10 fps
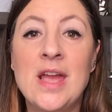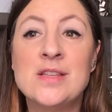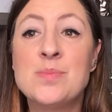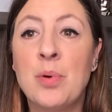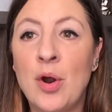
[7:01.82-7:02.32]

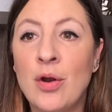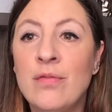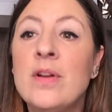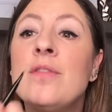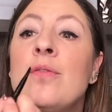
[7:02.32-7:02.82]
is
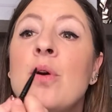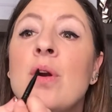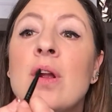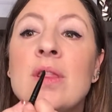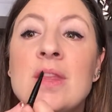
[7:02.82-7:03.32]
perfect
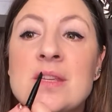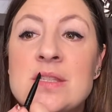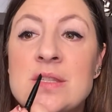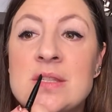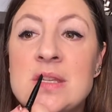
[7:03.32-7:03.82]
for this
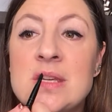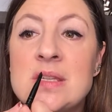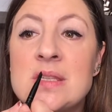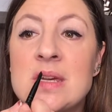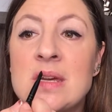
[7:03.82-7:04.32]

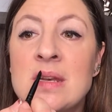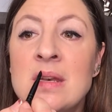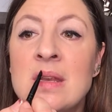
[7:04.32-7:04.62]
season.